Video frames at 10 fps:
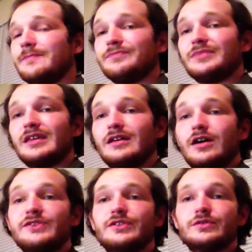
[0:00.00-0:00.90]

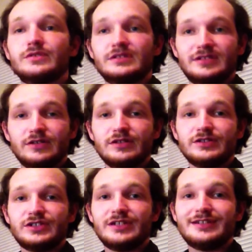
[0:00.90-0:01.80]
Also, tilt your
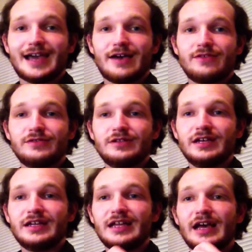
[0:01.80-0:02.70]
chin down
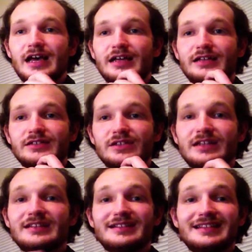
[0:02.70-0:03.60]
so that it's
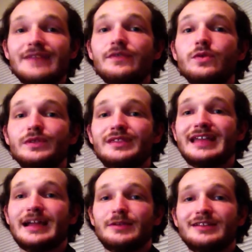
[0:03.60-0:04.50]
level with the camera
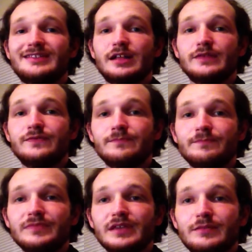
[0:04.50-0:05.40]
itself.
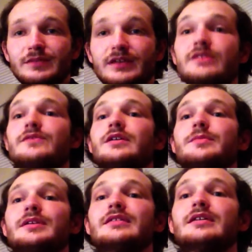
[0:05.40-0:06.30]
Because if you're up like
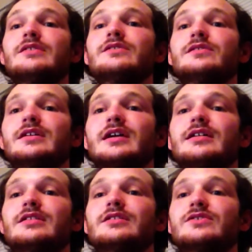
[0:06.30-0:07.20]
this, it kind of
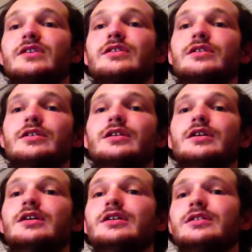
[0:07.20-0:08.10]
looks like you're
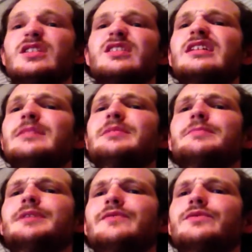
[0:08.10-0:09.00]
a little bit above
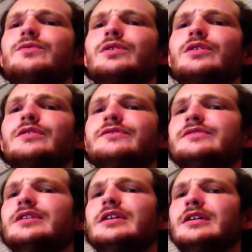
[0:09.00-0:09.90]
the world and
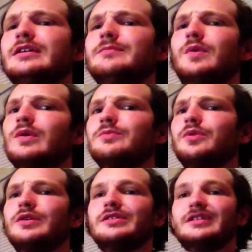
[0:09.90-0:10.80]
more important
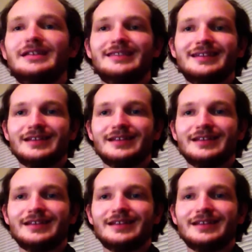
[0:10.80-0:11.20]
than anything else.